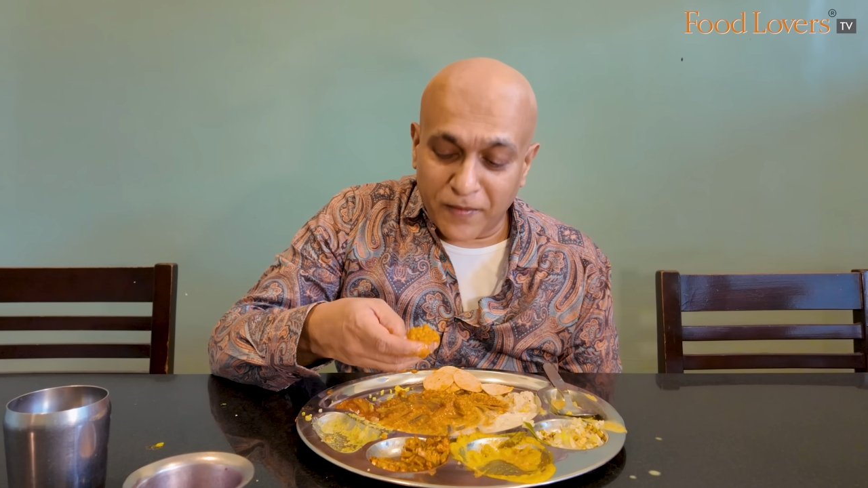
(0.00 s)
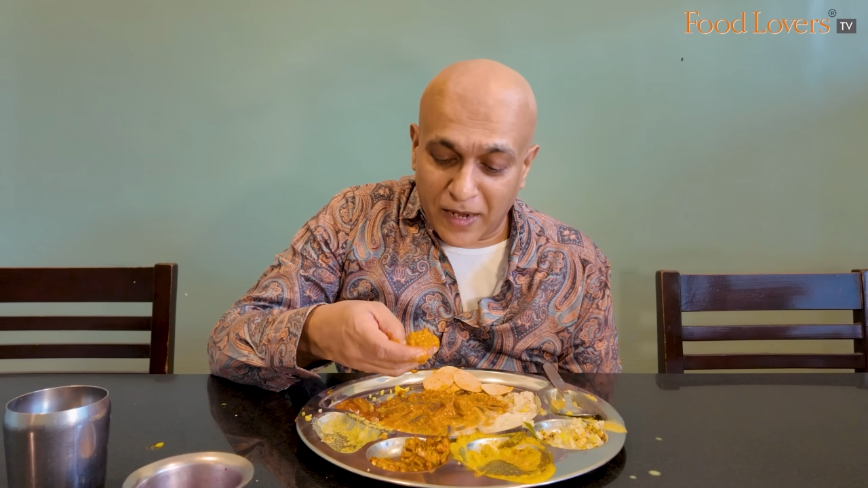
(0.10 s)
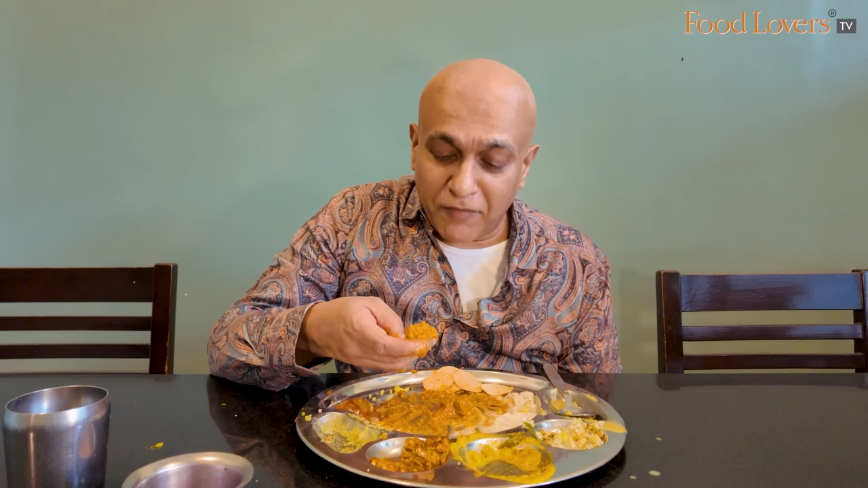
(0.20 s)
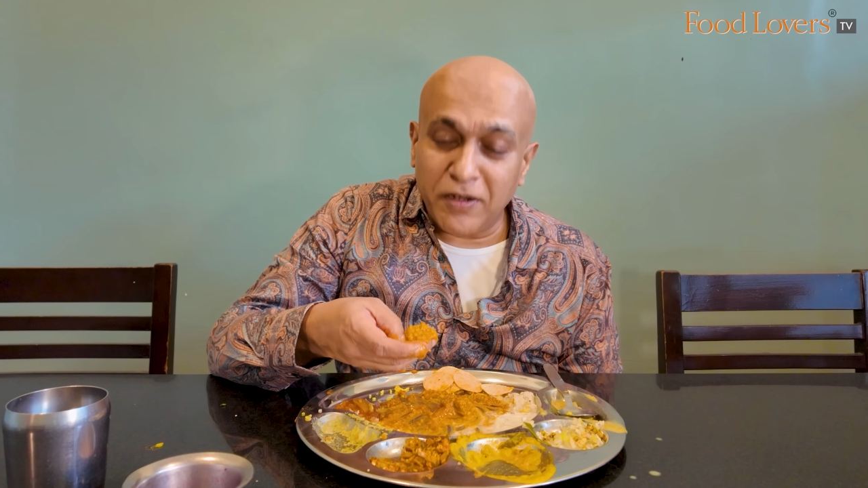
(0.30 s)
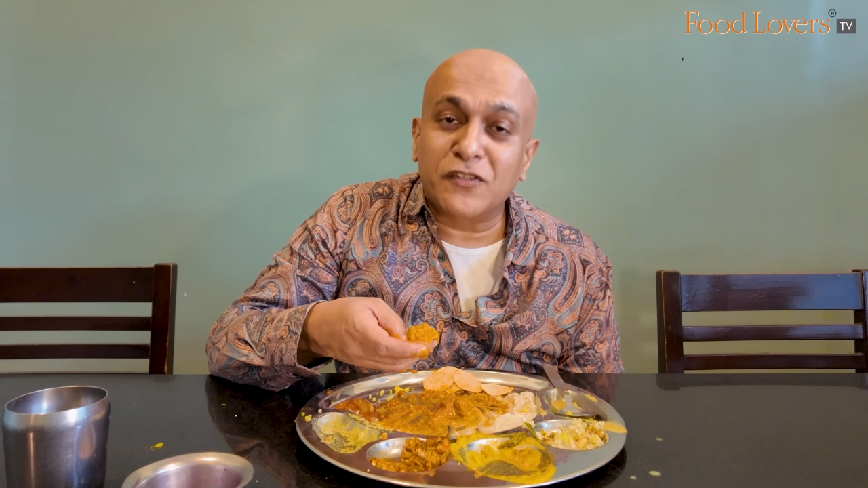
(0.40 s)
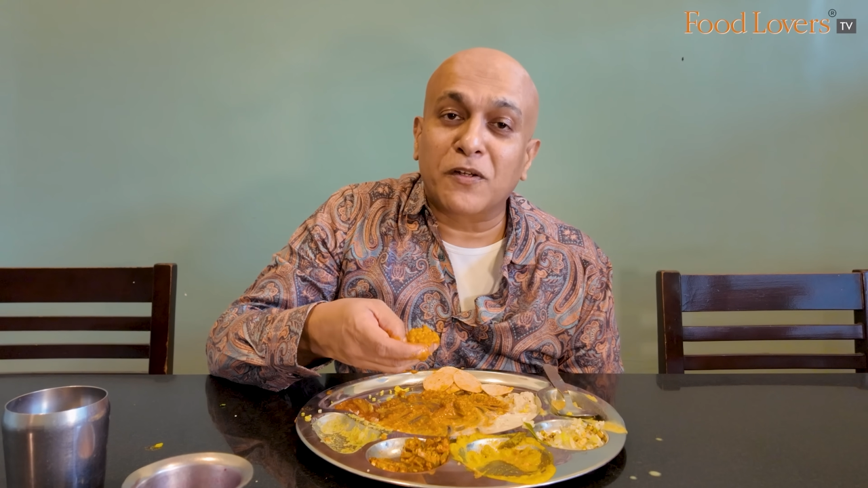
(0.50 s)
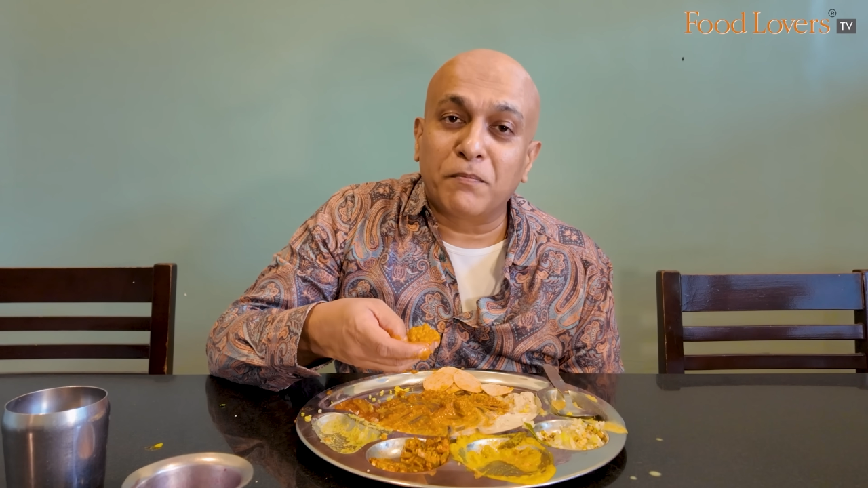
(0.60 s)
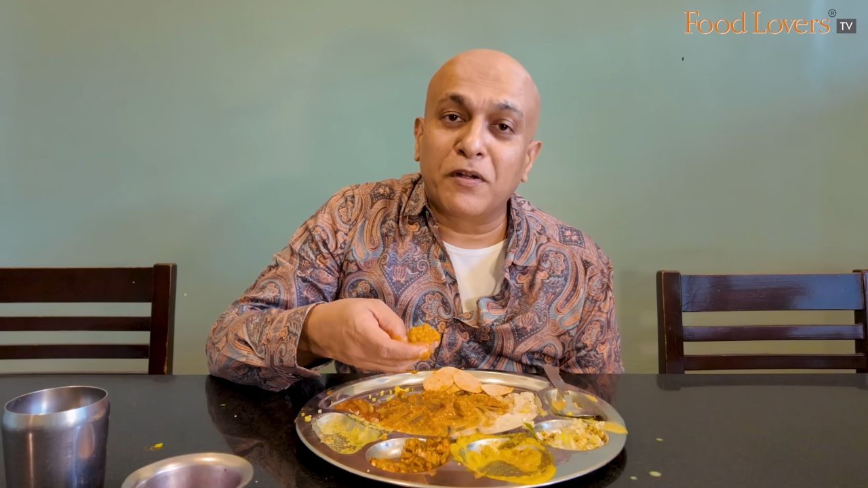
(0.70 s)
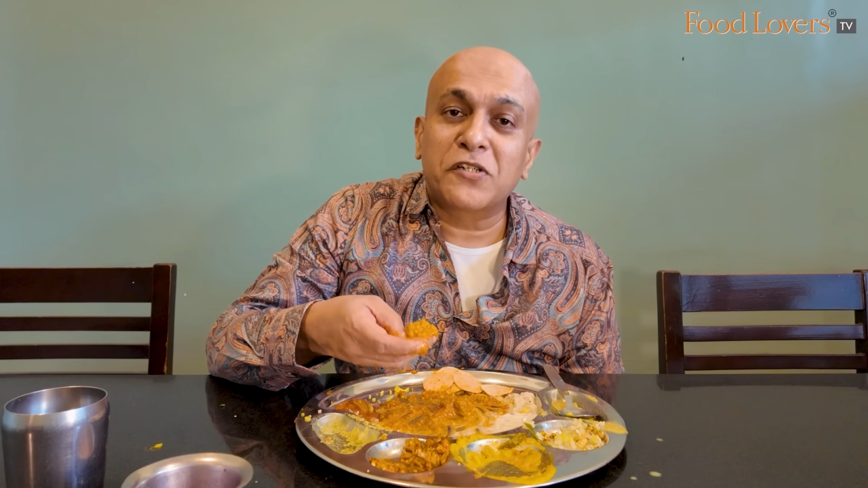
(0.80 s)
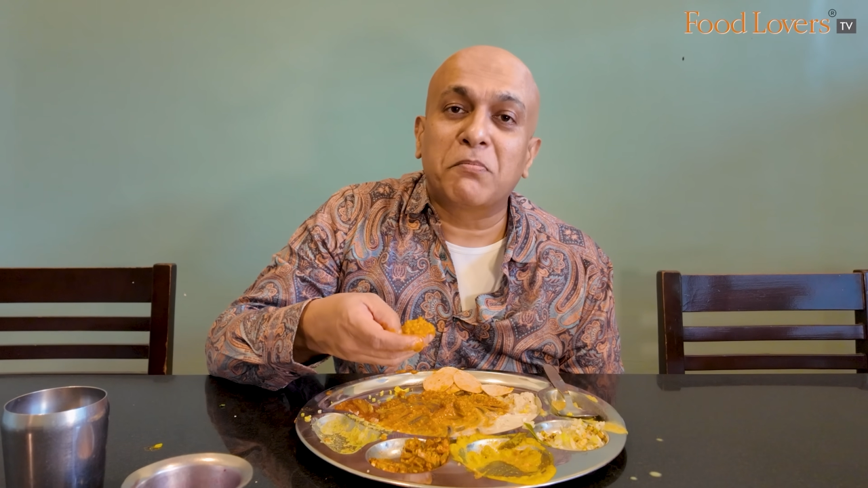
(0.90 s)
having
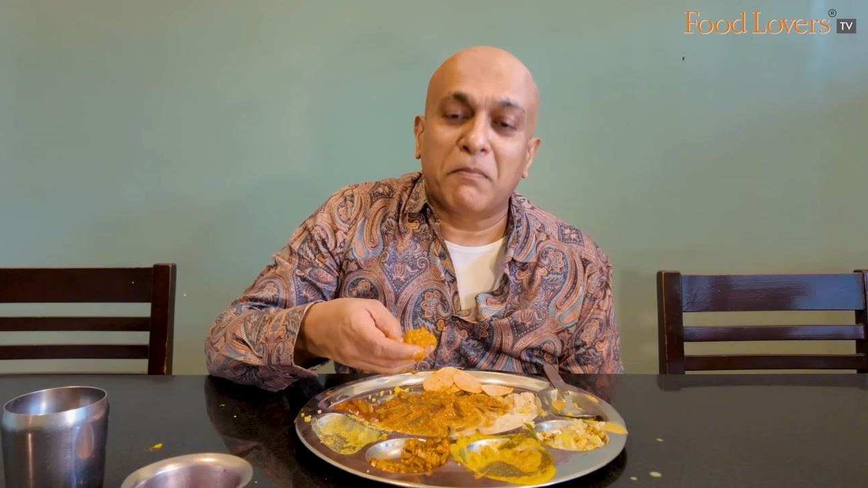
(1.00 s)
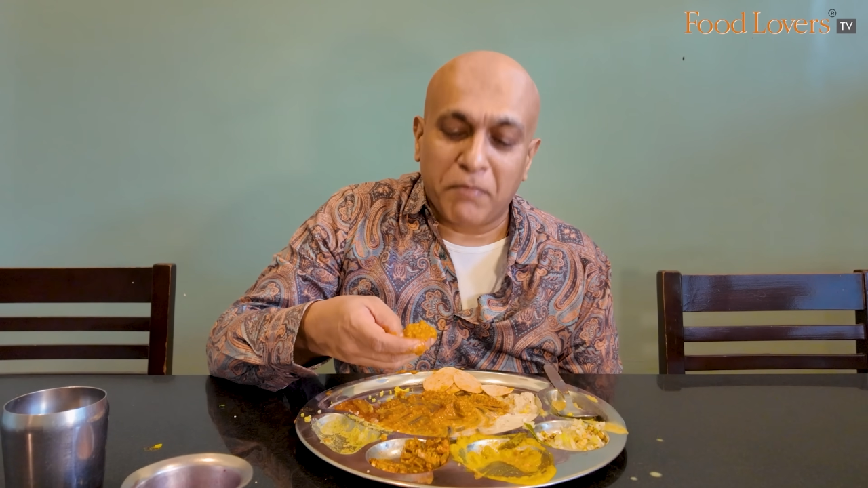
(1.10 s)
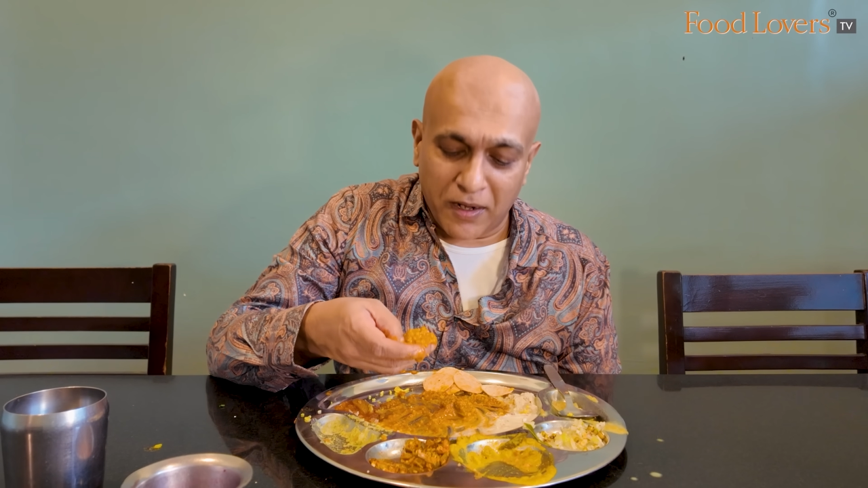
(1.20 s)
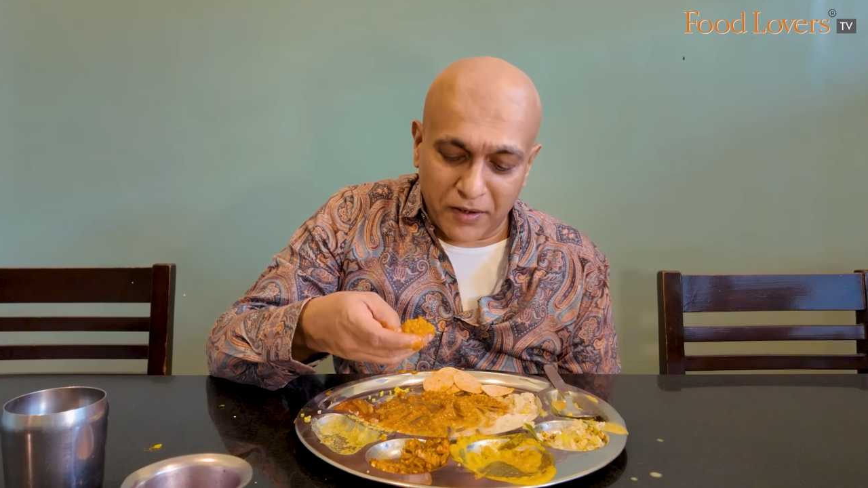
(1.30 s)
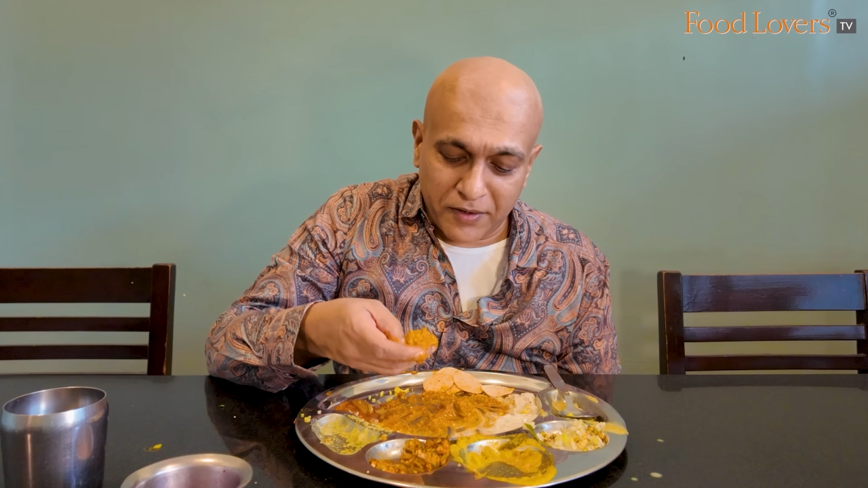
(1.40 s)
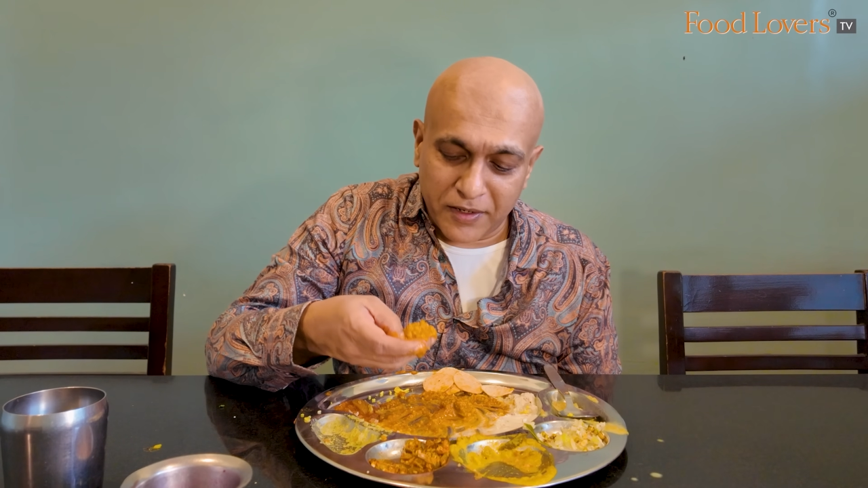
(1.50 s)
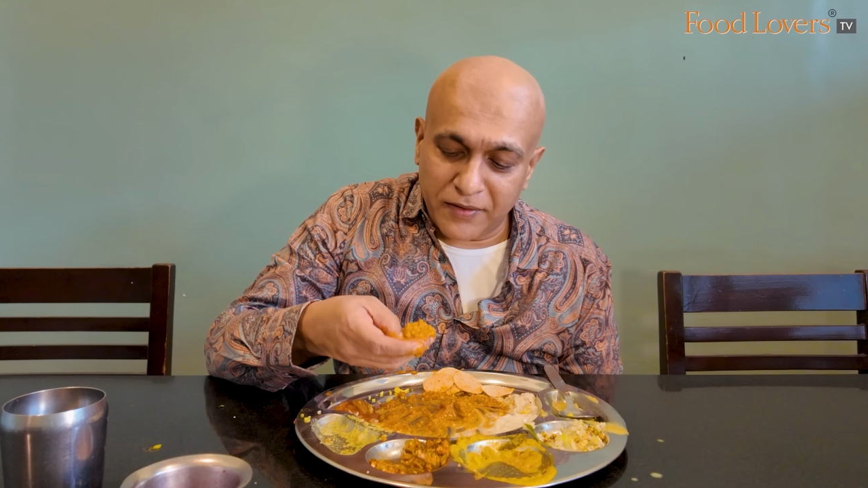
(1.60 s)
submerged my palate